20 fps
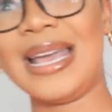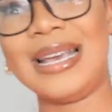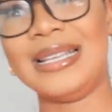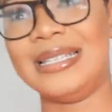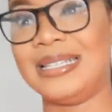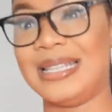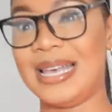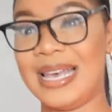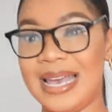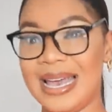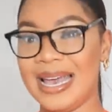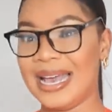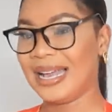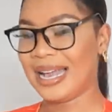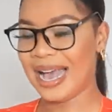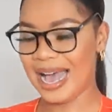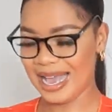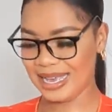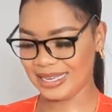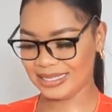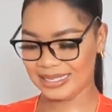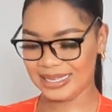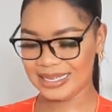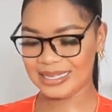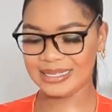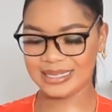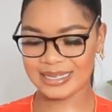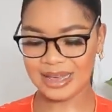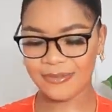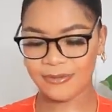is, guys,
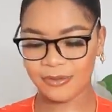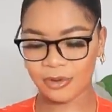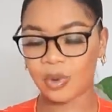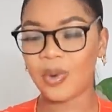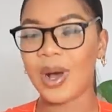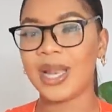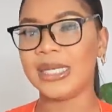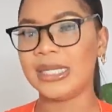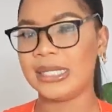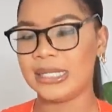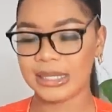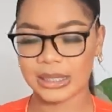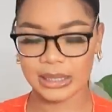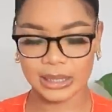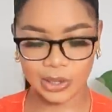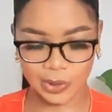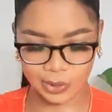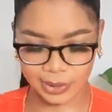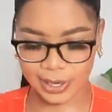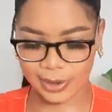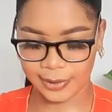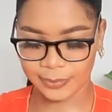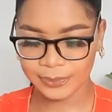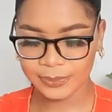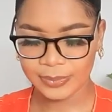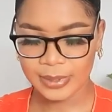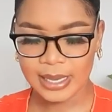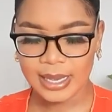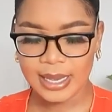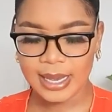Zaful quality, okay.
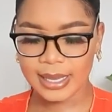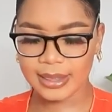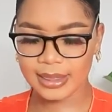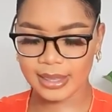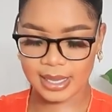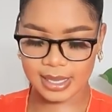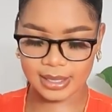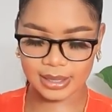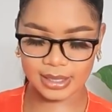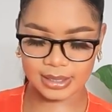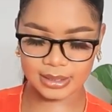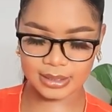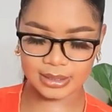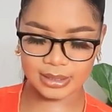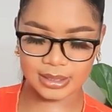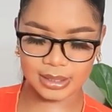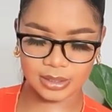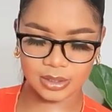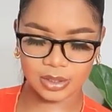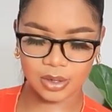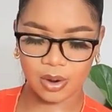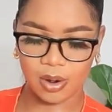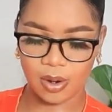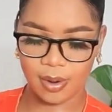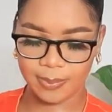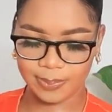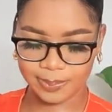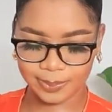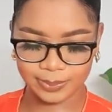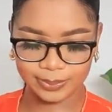And then this is the
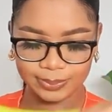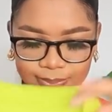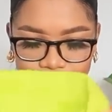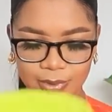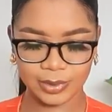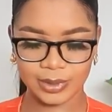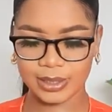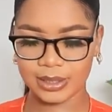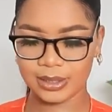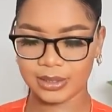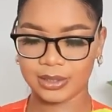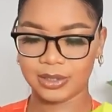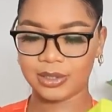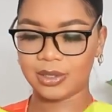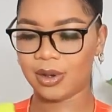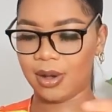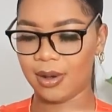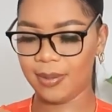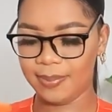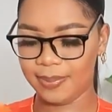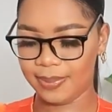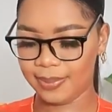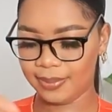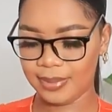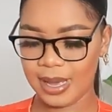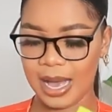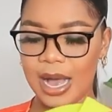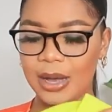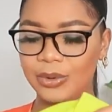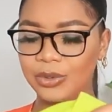top. Look at this top.
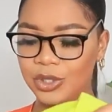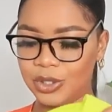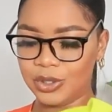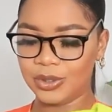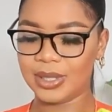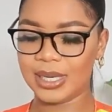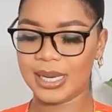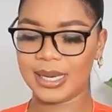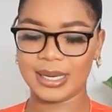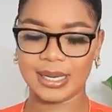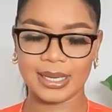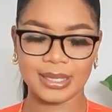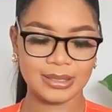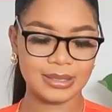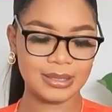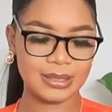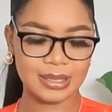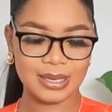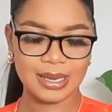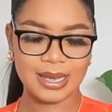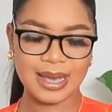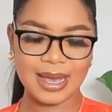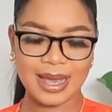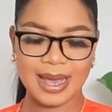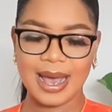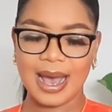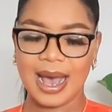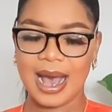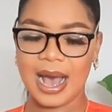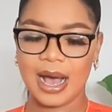How cute it is.
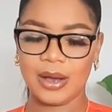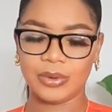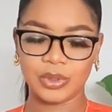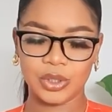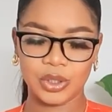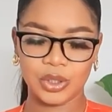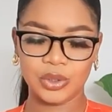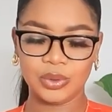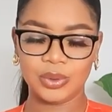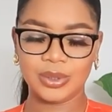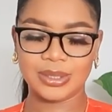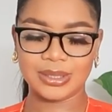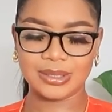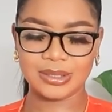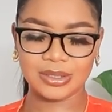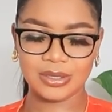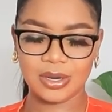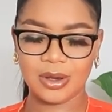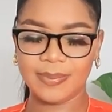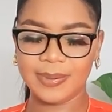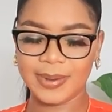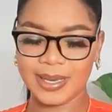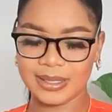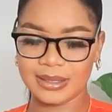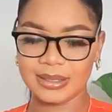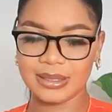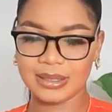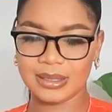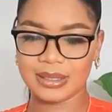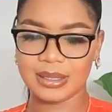How cute this top
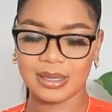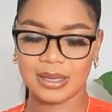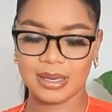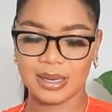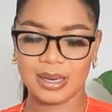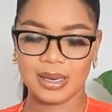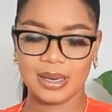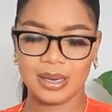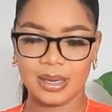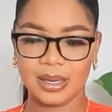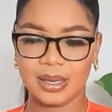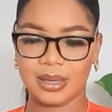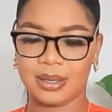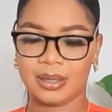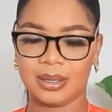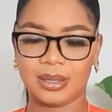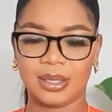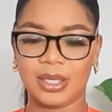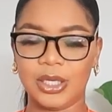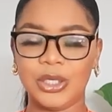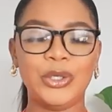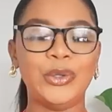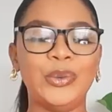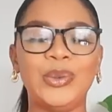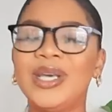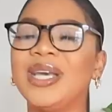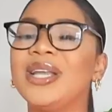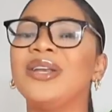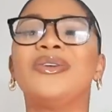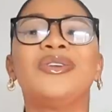is. You
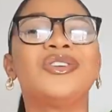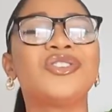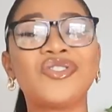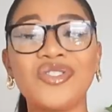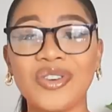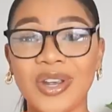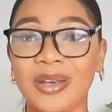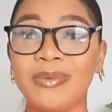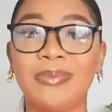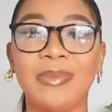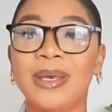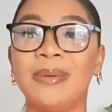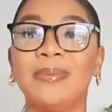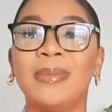cannot trick me,